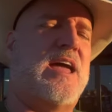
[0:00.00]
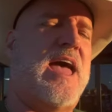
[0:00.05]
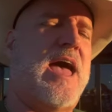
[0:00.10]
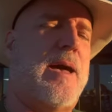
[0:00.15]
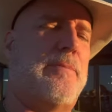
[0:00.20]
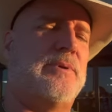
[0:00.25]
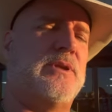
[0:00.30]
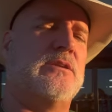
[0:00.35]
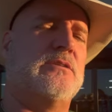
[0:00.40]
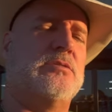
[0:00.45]
to
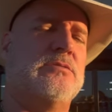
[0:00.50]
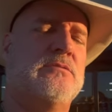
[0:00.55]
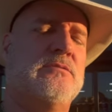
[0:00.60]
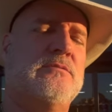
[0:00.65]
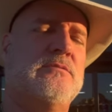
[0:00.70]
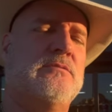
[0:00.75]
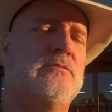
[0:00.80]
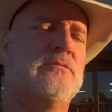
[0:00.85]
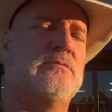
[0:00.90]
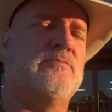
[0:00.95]
happen
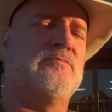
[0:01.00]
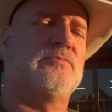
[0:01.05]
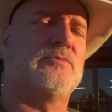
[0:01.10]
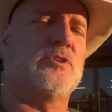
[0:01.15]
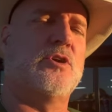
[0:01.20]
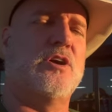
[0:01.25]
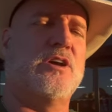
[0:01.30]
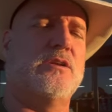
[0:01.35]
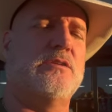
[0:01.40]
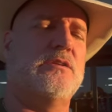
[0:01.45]

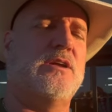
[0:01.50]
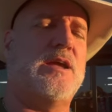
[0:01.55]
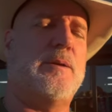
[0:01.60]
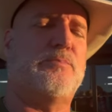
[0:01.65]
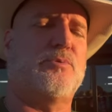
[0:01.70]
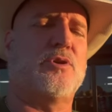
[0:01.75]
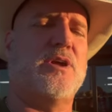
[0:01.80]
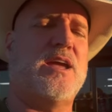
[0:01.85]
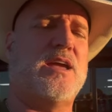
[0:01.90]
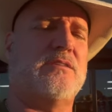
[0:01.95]
on
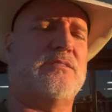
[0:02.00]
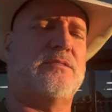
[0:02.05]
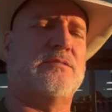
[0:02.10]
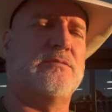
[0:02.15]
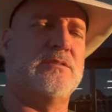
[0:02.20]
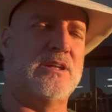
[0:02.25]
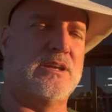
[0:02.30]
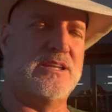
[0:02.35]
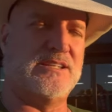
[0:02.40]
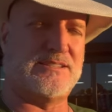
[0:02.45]
April 8th.
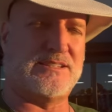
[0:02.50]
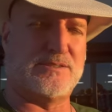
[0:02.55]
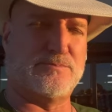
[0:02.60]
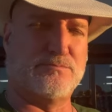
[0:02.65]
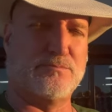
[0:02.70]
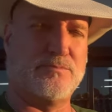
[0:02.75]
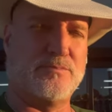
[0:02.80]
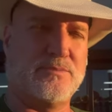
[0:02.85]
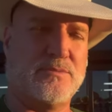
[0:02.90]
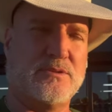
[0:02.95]
And this is,
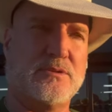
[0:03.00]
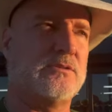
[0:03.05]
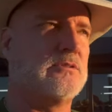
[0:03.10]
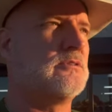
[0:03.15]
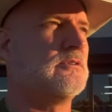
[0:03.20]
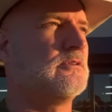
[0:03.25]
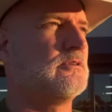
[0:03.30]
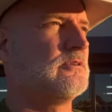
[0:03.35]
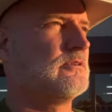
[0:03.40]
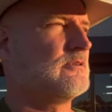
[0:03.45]

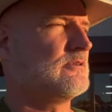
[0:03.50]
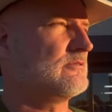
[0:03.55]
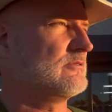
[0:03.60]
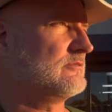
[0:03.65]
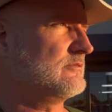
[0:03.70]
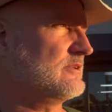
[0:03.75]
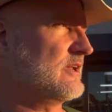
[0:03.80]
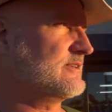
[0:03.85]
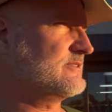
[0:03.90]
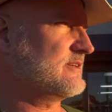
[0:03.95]

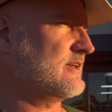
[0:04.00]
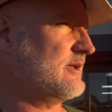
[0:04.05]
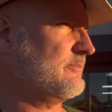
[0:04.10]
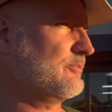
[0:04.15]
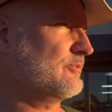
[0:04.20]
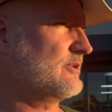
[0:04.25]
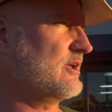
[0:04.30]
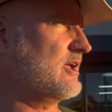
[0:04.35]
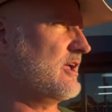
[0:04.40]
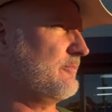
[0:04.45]
did I say
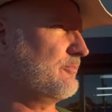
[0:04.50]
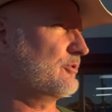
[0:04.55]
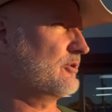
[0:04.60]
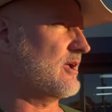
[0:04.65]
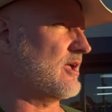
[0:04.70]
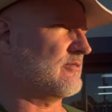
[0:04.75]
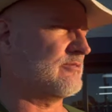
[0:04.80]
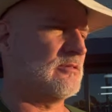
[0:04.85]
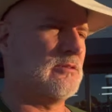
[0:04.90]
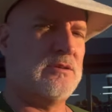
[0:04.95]
April? Yeah,
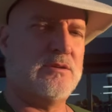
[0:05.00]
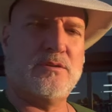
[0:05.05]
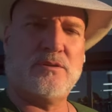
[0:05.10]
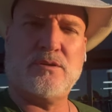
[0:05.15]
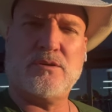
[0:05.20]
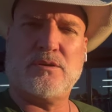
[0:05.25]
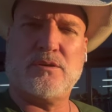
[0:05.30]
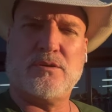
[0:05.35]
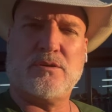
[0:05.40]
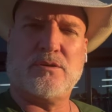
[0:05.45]
April 8th.
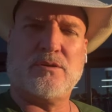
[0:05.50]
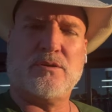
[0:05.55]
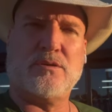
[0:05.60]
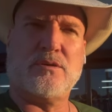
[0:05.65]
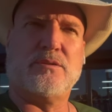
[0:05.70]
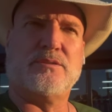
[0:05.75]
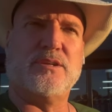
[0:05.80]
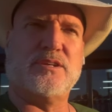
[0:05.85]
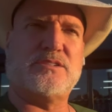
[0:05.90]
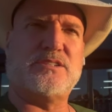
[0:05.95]

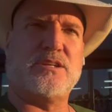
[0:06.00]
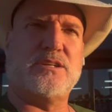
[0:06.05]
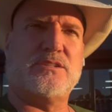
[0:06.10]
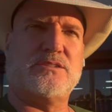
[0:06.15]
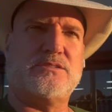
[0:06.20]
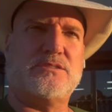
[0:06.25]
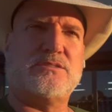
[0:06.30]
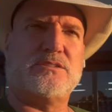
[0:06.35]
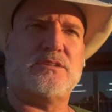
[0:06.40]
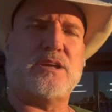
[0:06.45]
This
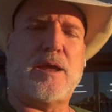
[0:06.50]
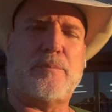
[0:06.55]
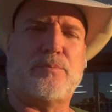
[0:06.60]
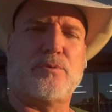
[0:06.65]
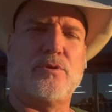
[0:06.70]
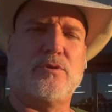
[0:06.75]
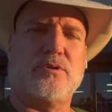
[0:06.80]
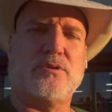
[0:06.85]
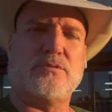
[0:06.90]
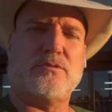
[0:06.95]
is
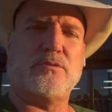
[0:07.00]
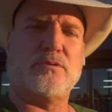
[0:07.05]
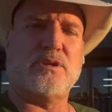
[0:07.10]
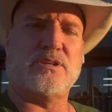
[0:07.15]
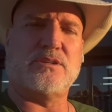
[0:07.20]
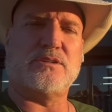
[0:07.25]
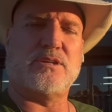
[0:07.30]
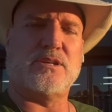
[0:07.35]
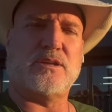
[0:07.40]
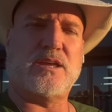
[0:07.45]
April
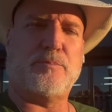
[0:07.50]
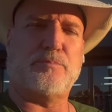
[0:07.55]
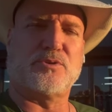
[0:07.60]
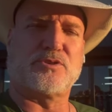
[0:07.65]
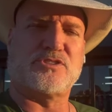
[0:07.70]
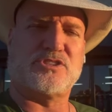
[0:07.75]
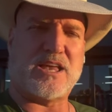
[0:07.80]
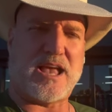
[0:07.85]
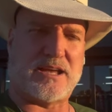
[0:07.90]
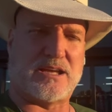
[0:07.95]

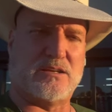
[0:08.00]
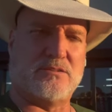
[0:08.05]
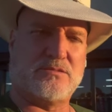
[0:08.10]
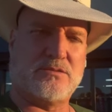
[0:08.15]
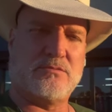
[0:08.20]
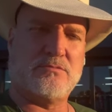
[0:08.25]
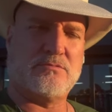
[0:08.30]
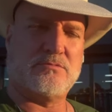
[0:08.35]
2nd.